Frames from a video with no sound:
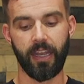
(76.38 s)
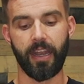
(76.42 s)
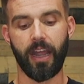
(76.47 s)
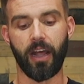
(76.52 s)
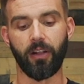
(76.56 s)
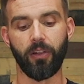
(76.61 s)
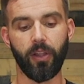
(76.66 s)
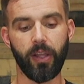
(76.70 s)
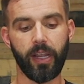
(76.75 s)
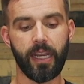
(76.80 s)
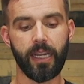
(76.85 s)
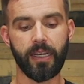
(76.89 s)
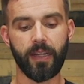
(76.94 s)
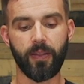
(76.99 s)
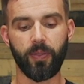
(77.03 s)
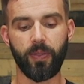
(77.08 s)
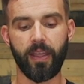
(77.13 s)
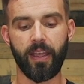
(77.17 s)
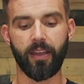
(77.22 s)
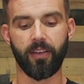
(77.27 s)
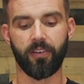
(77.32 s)
Now looking
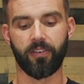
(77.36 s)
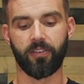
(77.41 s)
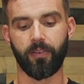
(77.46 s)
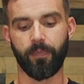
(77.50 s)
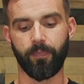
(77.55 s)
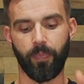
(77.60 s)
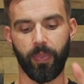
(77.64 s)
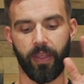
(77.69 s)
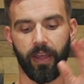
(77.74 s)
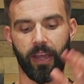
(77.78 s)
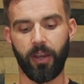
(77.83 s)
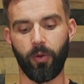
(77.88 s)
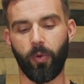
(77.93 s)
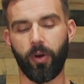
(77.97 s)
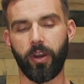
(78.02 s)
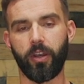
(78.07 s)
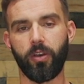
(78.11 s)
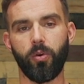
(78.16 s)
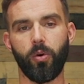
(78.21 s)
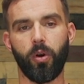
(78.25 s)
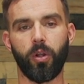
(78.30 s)
at this, I
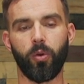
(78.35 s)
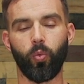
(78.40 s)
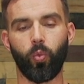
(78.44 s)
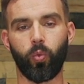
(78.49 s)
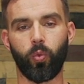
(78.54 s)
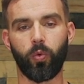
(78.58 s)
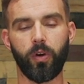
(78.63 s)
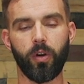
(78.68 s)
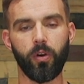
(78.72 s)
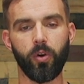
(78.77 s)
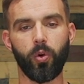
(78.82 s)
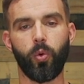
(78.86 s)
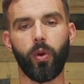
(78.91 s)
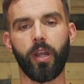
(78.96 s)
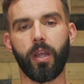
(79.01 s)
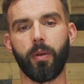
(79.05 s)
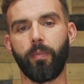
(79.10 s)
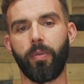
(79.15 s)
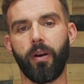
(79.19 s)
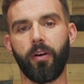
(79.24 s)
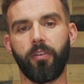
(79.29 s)
want to do a real
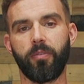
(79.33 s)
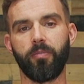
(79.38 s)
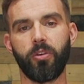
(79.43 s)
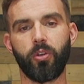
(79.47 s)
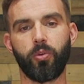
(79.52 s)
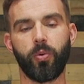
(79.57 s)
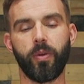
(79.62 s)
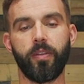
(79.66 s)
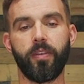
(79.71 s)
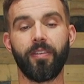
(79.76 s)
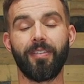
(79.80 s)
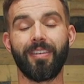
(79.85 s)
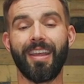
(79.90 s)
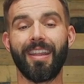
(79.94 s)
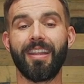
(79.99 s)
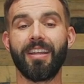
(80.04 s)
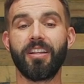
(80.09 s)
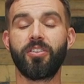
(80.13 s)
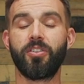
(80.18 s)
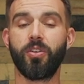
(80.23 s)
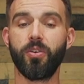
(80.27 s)
quick comparison between this
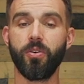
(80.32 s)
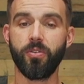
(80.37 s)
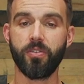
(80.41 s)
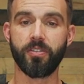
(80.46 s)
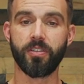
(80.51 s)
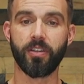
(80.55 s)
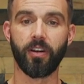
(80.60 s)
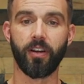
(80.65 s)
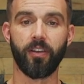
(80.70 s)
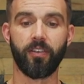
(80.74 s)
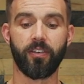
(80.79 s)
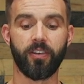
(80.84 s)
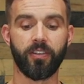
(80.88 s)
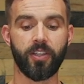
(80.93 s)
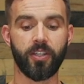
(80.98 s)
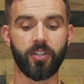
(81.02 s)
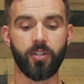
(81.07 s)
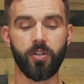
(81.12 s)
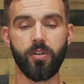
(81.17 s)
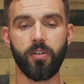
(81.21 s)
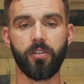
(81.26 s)
and the two series, because
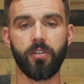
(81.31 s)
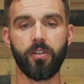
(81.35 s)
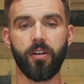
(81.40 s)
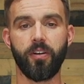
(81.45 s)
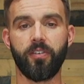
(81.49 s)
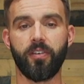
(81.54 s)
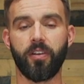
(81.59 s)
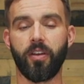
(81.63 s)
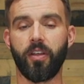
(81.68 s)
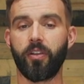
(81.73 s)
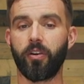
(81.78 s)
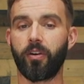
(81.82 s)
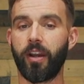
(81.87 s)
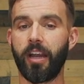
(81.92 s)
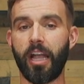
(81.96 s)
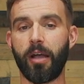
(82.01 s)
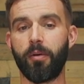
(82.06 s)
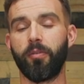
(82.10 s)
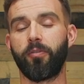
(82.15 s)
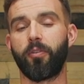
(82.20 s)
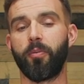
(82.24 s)
the two series is another
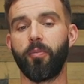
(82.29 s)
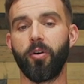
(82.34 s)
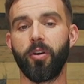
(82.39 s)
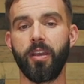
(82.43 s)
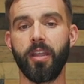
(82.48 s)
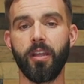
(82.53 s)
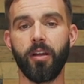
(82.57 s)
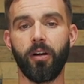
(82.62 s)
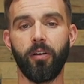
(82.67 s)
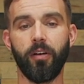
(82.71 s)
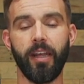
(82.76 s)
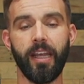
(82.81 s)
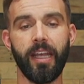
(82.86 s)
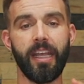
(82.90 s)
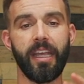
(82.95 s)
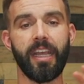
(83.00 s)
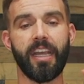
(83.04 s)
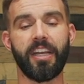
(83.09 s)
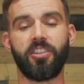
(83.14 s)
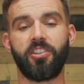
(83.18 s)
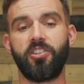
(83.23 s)
great helmet from O'Neal.
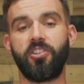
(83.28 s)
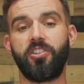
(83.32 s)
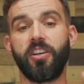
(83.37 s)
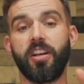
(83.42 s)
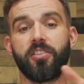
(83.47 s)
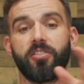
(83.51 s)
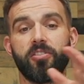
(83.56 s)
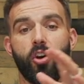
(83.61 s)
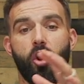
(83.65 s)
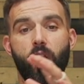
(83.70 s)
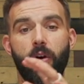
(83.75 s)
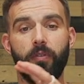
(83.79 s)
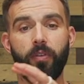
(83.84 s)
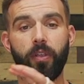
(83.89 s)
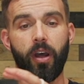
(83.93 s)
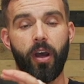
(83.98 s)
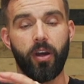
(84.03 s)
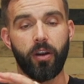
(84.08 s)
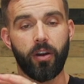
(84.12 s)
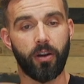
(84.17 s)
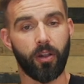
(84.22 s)
It's just over
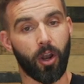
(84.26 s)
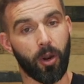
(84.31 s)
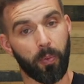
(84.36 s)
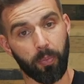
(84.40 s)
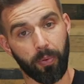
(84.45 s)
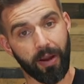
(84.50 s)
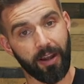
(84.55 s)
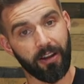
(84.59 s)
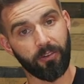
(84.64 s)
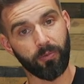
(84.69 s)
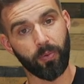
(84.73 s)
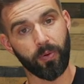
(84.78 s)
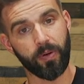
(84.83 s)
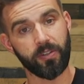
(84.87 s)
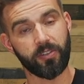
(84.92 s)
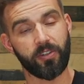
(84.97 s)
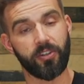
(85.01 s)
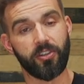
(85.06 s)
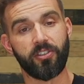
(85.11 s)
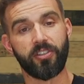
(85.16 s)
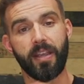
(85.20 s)
the one hundred dollar price
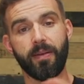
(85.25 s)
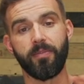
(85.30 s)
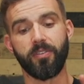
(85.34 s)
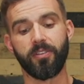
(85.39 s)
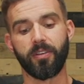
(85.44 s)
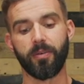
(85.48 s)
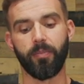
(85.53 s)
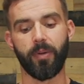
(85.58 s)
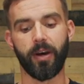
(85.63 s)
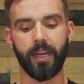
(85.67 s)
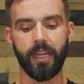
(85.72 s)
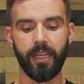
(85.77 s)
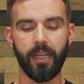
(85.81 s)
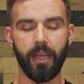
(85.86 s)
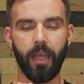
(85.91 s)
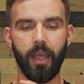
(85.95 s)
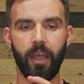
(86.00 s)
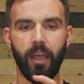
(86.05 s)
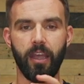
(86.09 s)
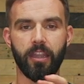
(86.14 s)
point, so you're saving some money.